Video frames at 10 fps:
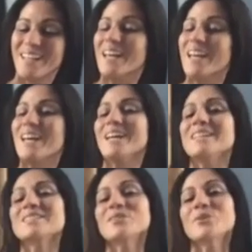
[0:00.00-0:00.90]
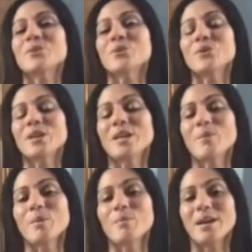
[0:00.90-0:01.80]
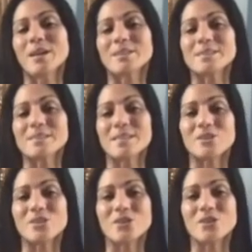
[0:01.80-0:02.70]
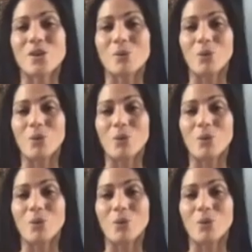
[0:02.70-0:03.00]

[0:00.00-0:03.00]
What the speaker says: and slowly coming back to the center.